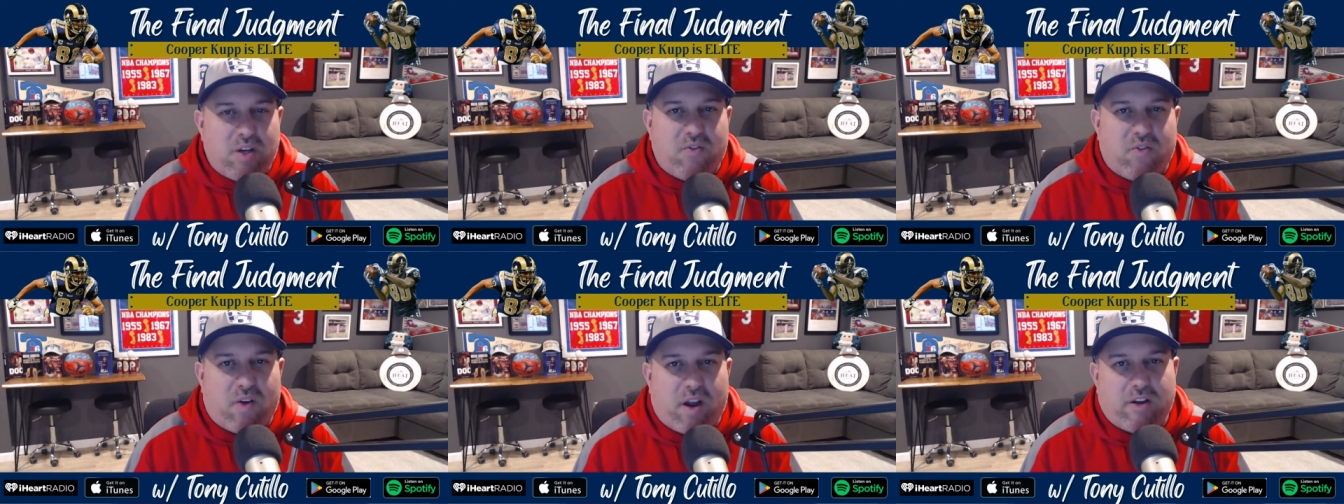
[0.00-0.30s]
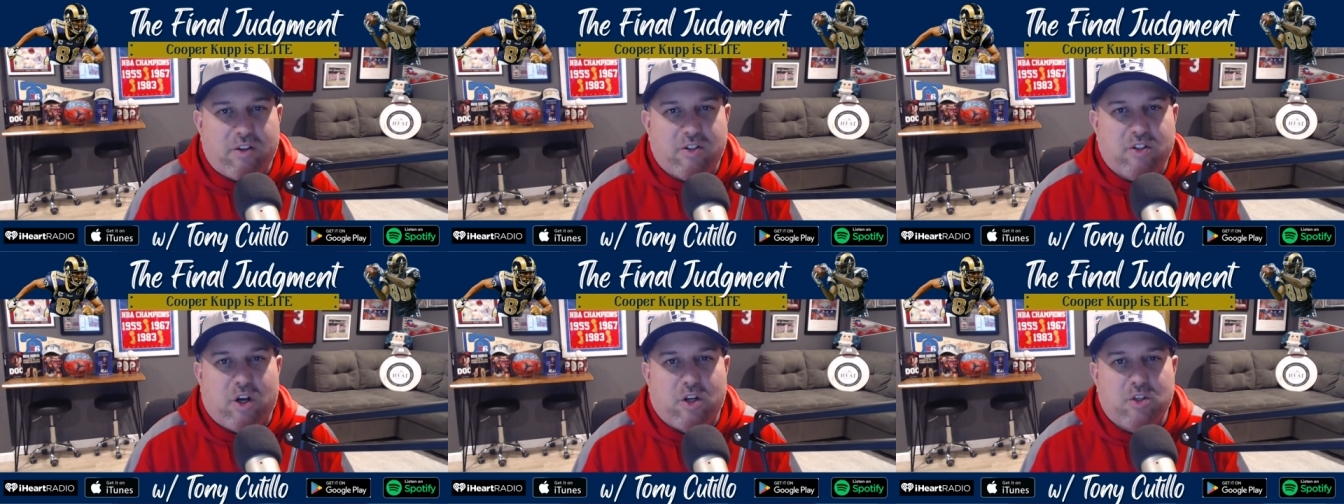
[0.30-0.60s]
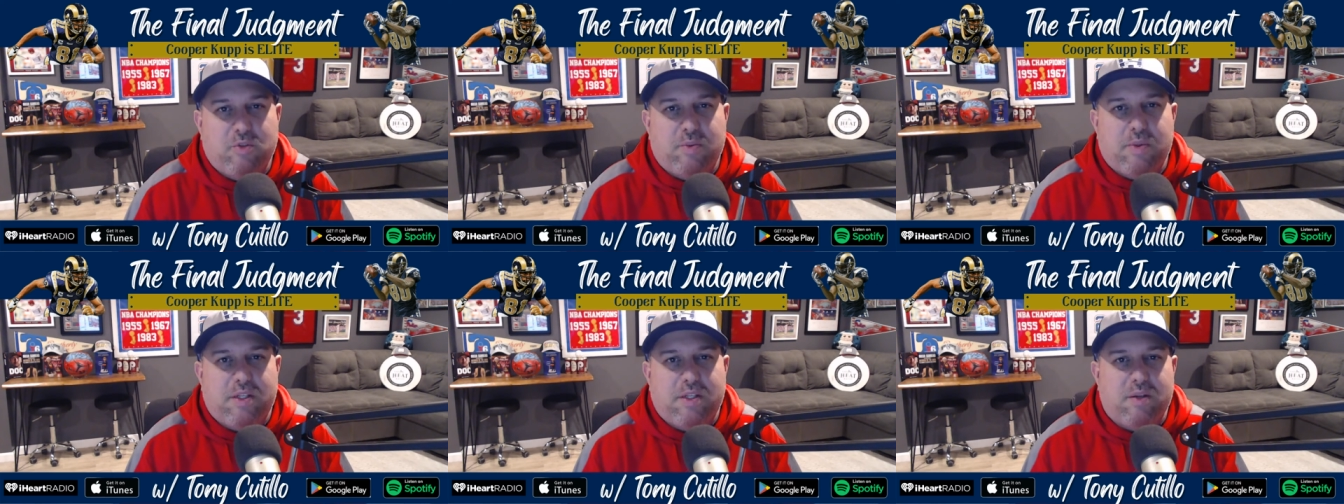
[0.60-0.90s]
final
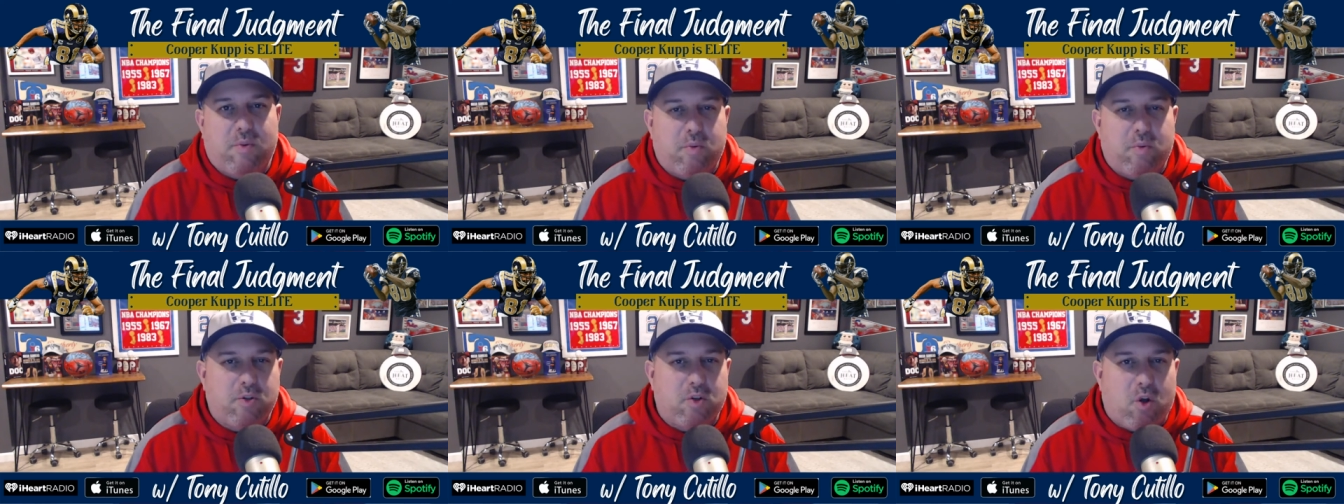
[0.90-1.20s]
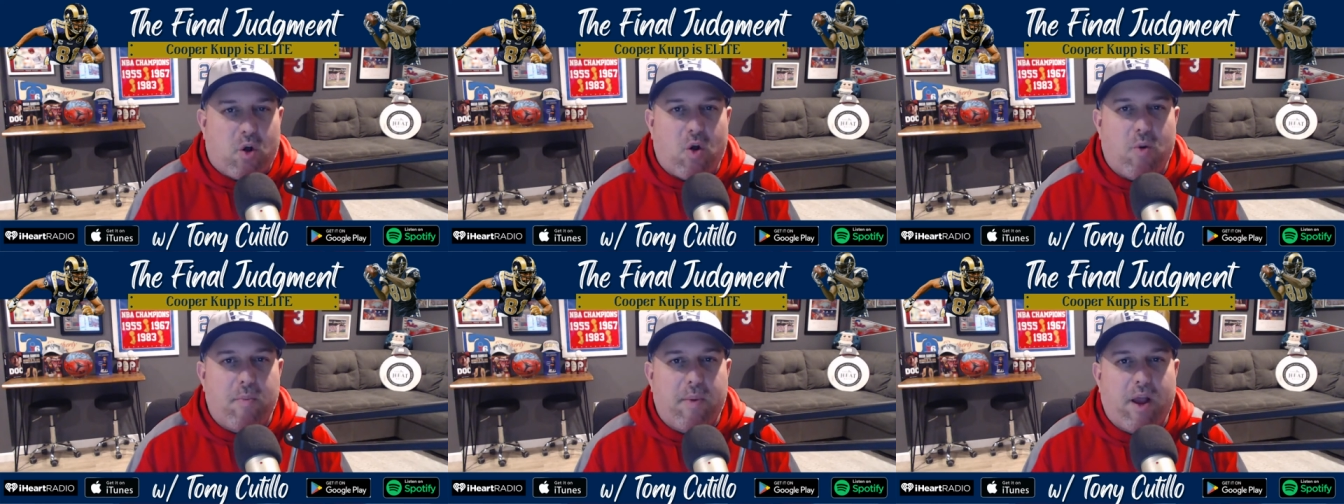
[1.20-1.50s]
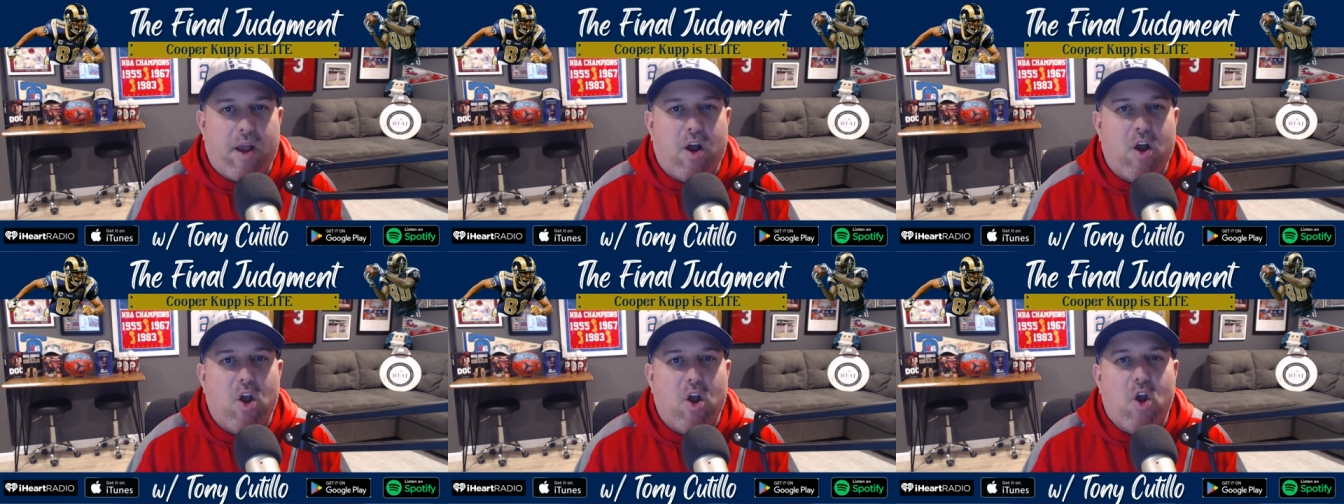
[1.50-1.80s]
judgments, it was all
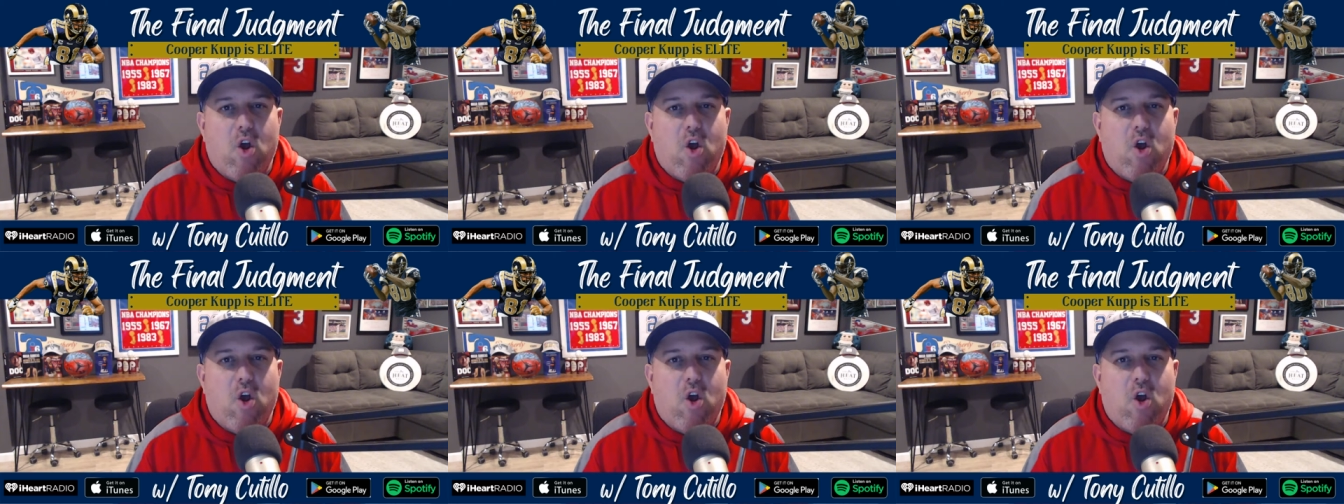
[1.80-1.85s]
about